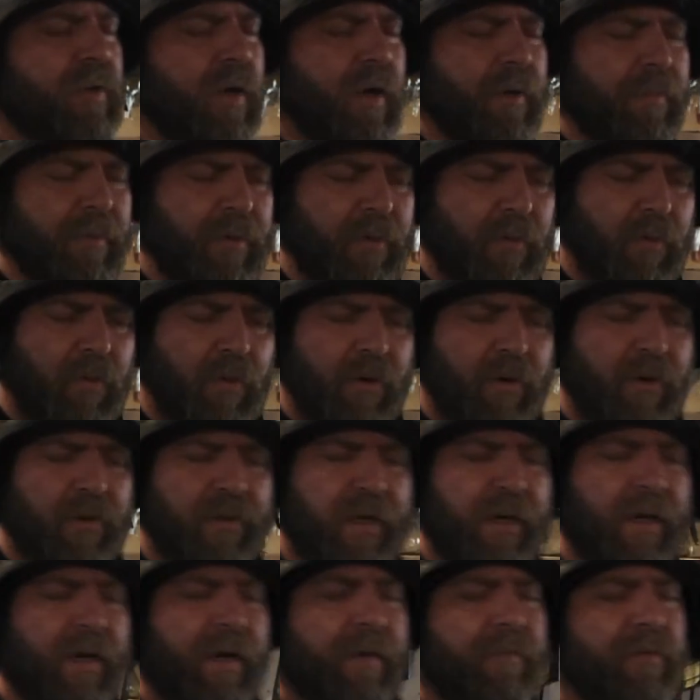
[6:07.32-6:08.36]
job in the world,
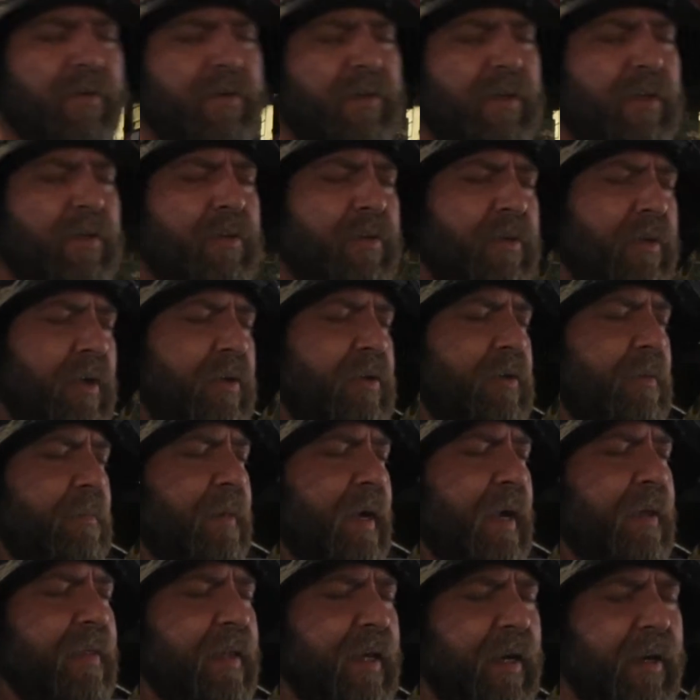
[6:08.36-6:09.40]
and I've never seen such a
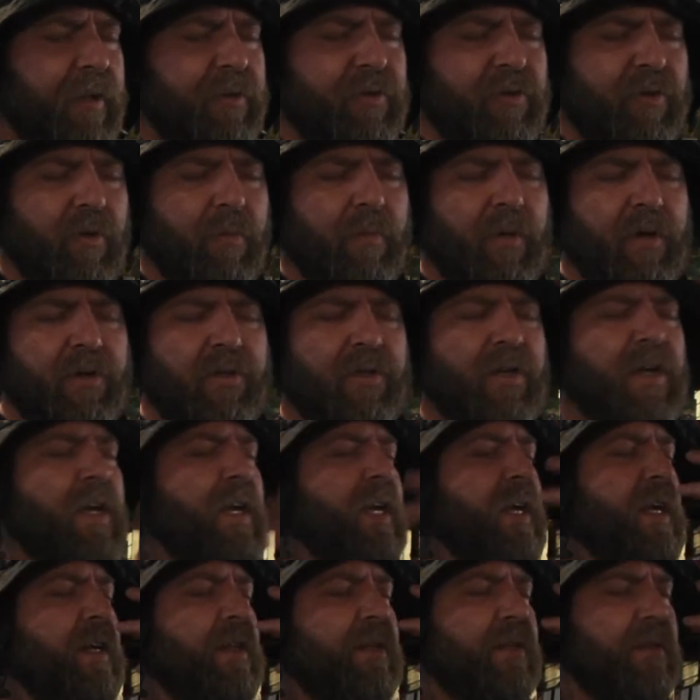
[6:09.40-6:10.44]
man that had so much
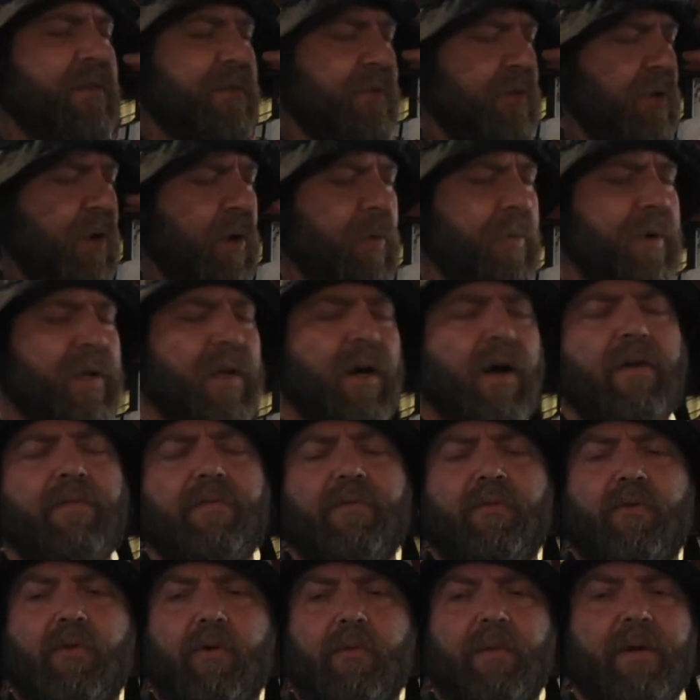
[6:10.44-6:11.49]
going on
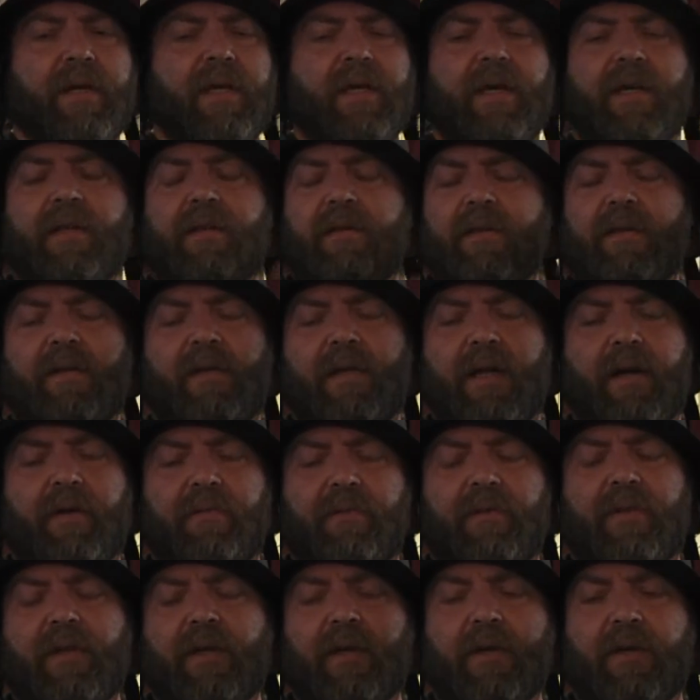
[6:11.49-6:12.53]
for him, and he had
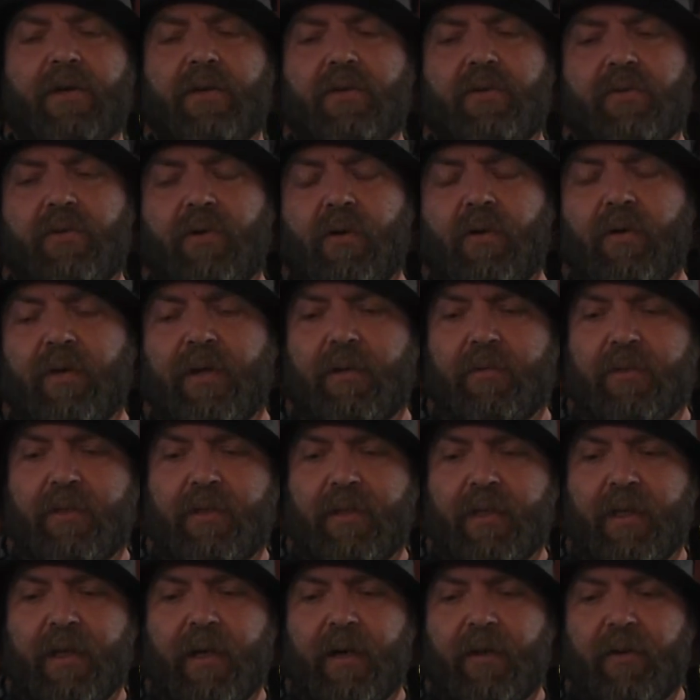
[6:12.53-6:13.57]
everything in control and he was
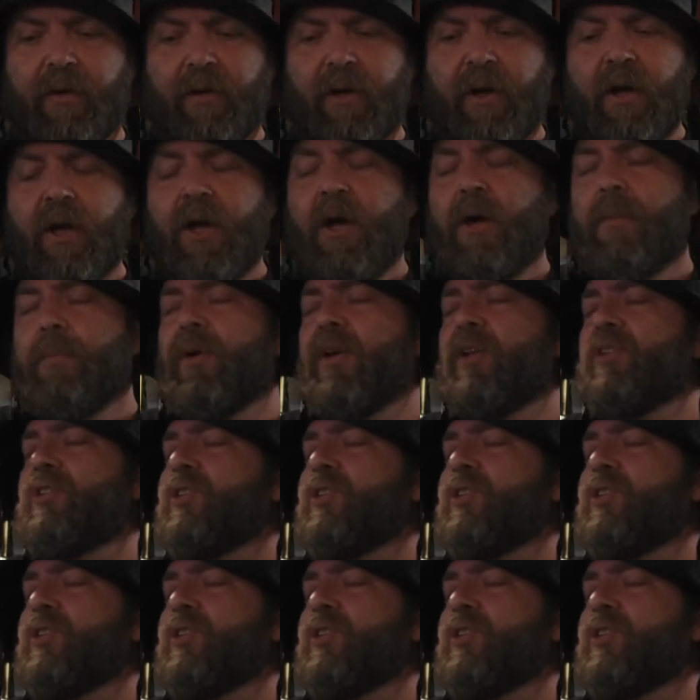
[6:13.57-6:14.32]
together. But it